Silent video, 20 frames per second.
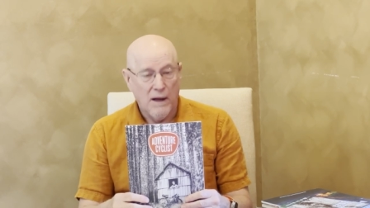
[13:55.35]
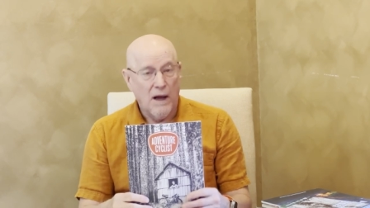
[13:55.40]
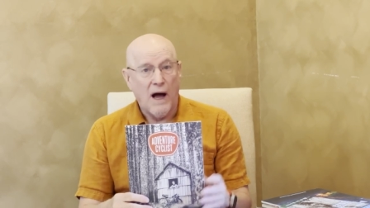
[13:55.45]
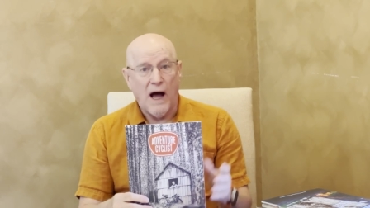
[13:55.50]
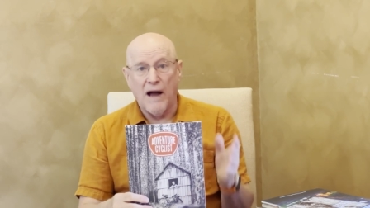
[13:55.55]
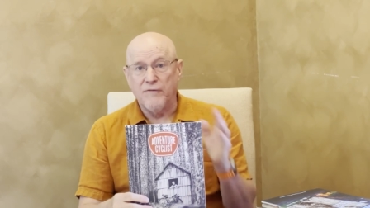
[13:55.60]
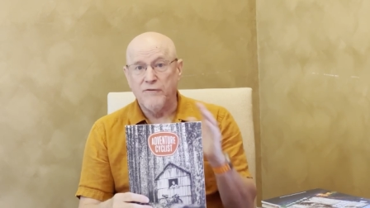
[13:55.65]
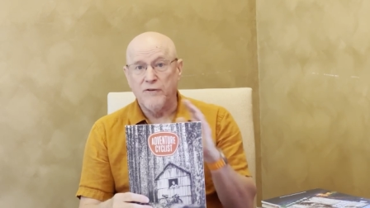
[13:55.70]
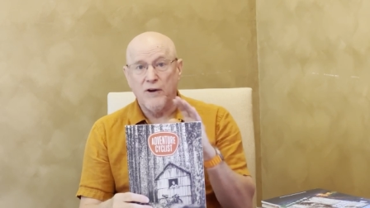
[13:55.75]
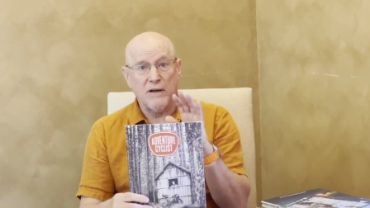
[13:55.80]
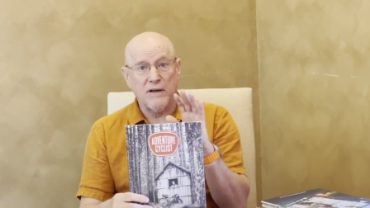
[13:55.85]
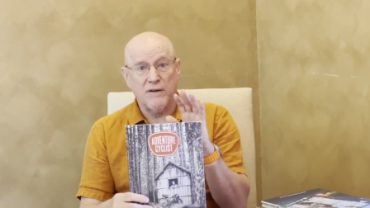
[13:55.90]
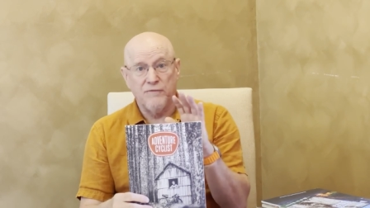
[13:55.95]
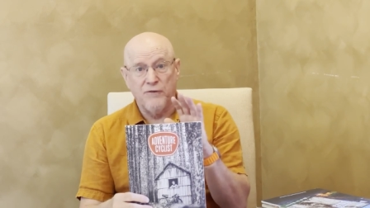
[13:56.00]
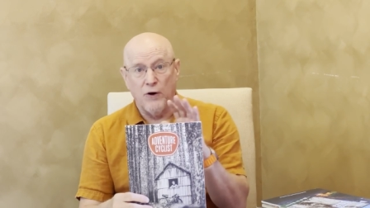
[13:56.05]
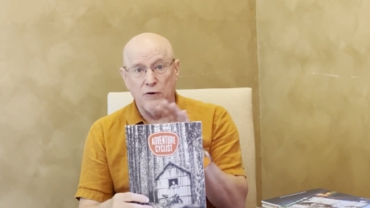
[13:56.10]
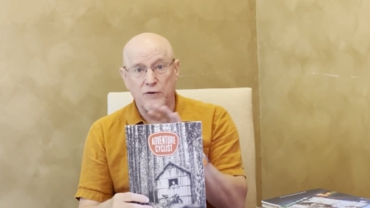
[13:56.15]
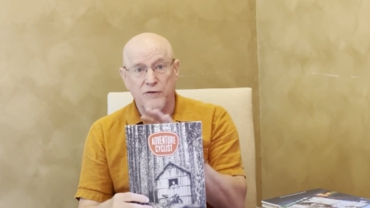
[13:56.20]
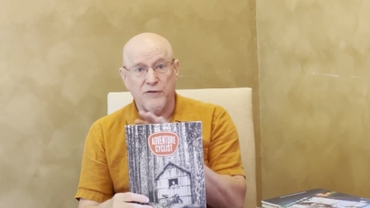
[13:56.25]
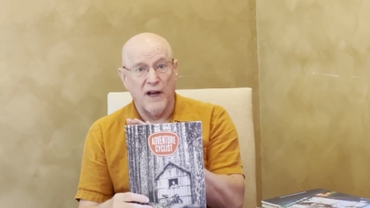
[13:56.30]
I've talked to
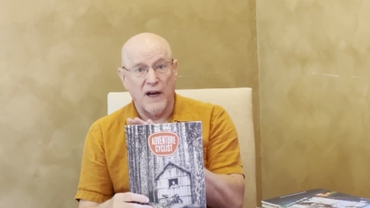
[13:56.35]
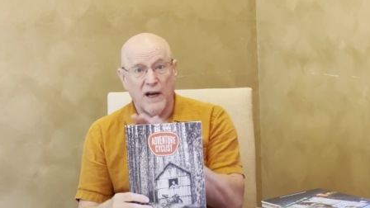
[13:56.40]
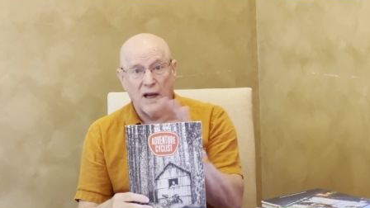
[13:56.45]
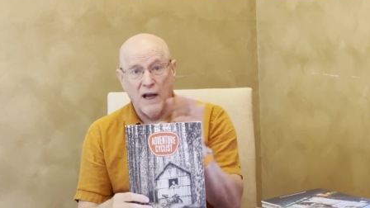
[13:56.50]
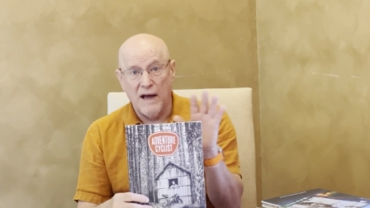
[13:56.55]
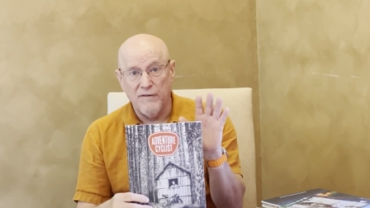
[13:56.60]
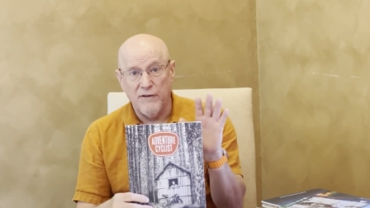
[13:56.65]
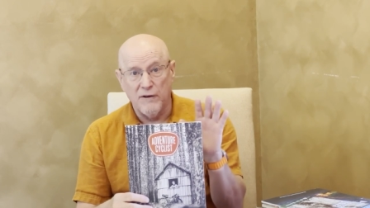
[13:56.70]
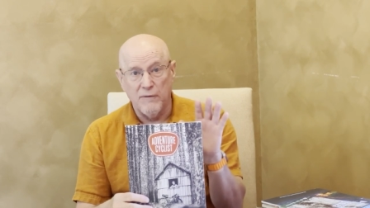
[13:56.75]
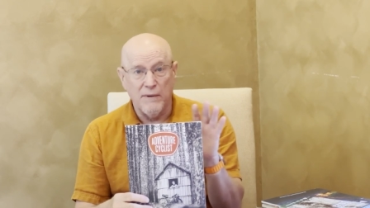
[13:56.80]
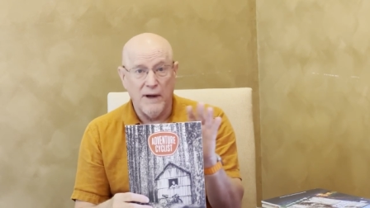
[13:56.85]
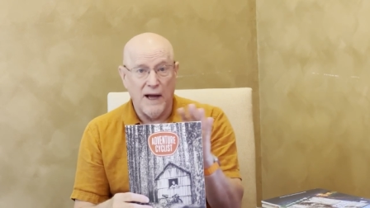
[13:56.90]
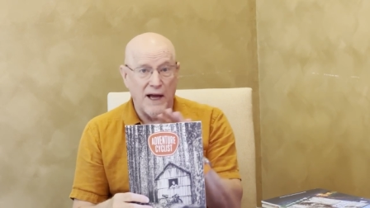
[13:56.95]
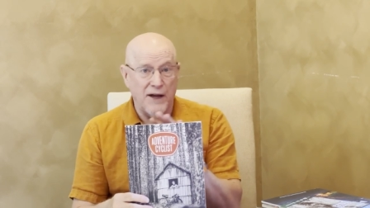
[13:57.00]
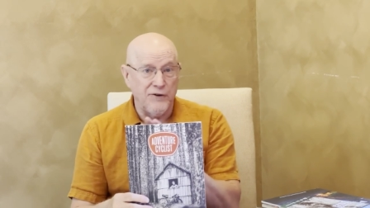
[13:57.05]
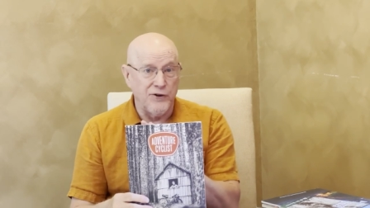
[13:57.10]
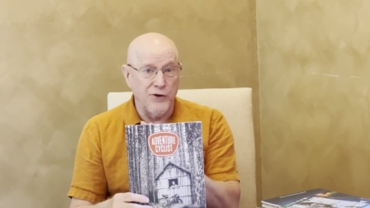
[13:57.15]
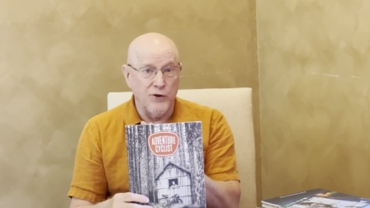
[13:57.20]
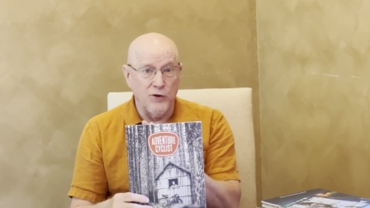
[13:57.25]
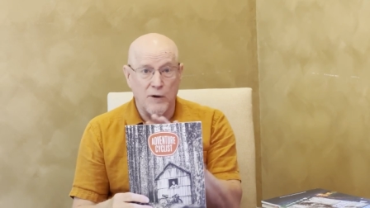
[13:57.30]
folks that love them
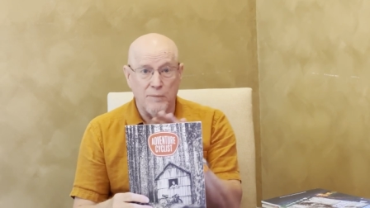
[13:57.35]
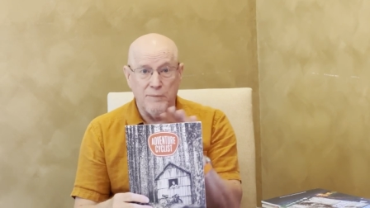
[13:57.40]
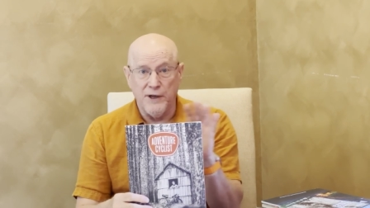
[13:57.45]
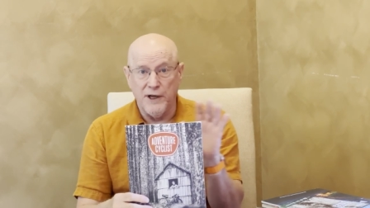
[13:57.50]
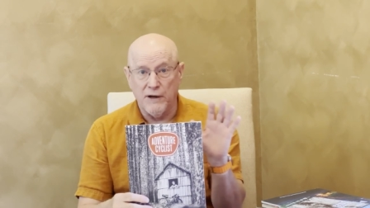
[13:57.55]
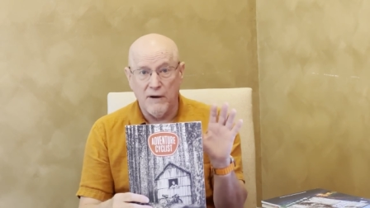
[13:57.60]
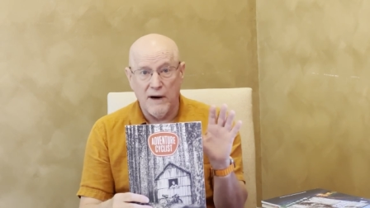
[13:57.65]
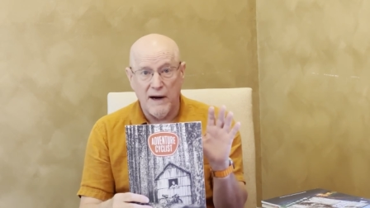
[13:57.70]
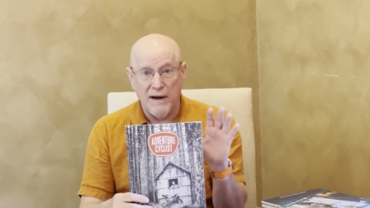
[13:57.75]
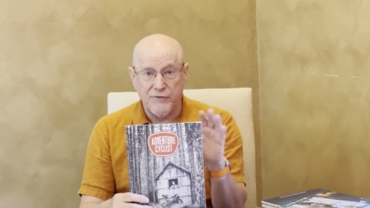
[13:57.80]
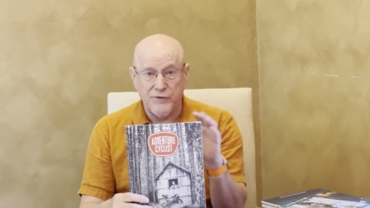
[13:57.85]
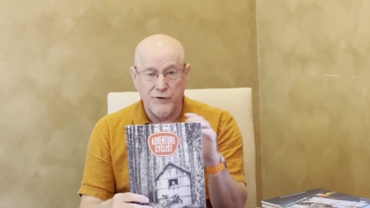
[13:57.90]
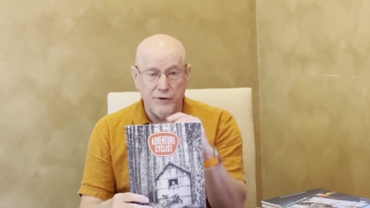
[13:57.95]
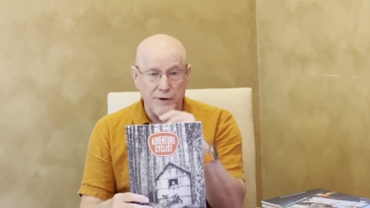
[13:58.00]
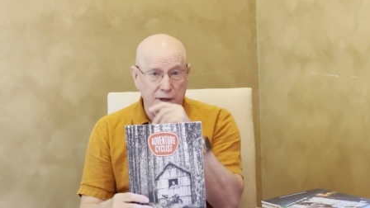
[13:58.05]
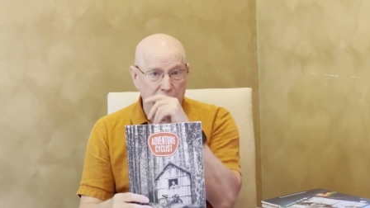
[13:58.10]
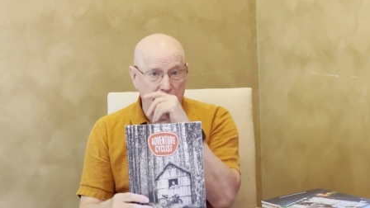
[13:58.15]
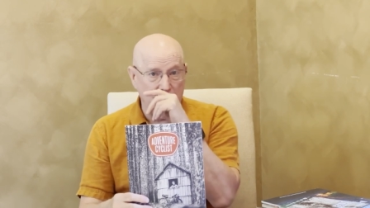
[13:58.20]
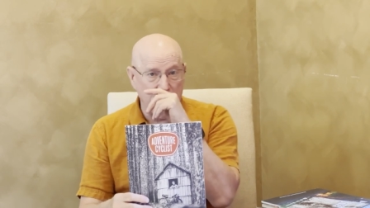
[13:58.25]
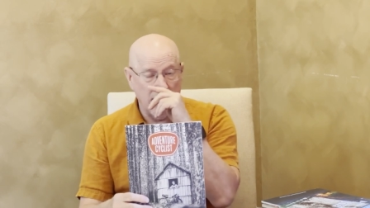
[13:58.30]
and do them year after
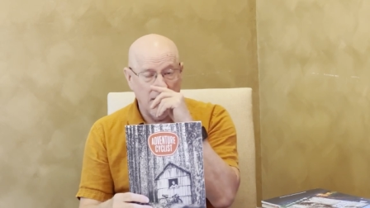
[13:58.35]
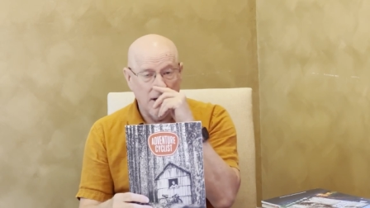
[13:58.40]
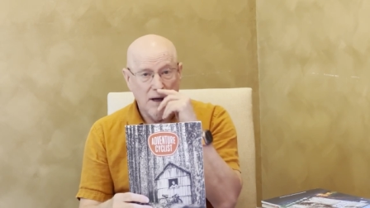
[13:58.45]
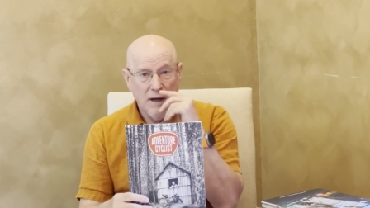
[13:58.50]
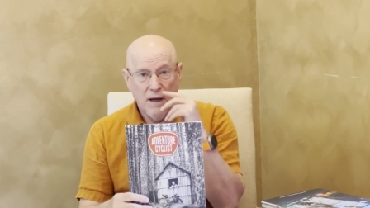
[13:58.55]
year,